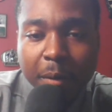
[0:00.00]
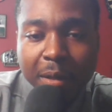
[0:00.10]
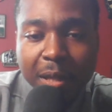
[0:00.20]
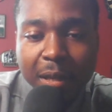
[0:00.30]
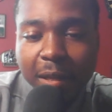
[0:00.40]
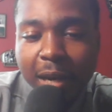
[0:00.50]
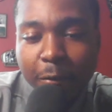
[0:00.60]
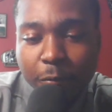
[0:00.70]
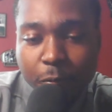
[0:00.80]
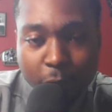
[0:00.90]
And then he
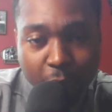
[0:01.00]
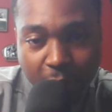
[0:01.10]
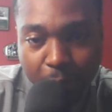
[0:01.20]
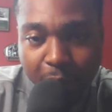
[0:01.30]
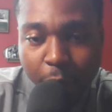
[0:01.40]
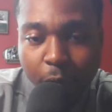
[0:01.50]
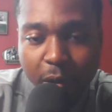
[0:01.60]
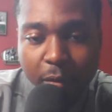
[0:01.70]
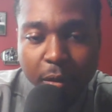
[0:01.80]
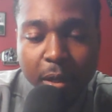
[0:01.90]
got released by New
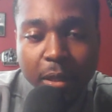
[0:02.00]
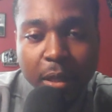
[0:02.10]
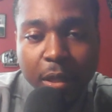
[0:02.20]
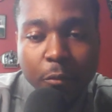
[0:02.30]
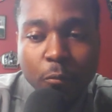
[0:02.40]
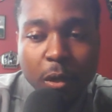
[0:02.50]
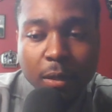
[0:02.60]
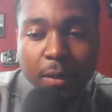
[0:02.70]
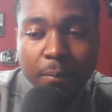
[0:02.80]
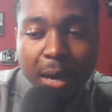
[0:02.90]
England, and then he
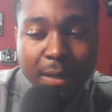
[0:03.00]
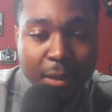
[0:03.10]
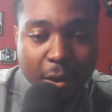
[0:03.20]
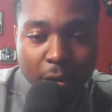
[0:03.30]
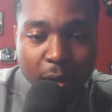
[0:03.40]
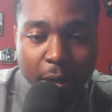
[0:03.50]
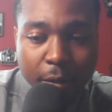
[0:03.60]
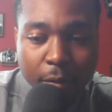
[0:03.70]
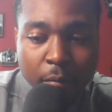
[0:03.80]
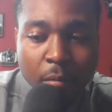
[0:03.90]
went back to
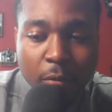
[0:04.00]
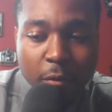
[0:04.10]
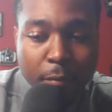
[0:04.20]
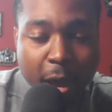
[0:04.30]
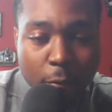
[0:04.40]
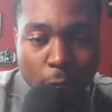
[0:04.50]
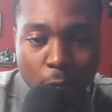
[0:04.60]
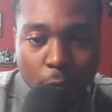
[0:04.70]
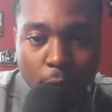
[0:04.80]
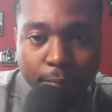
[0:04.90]
Carolina with Matt
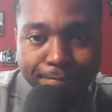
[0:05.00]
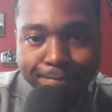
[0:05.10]
Rhule.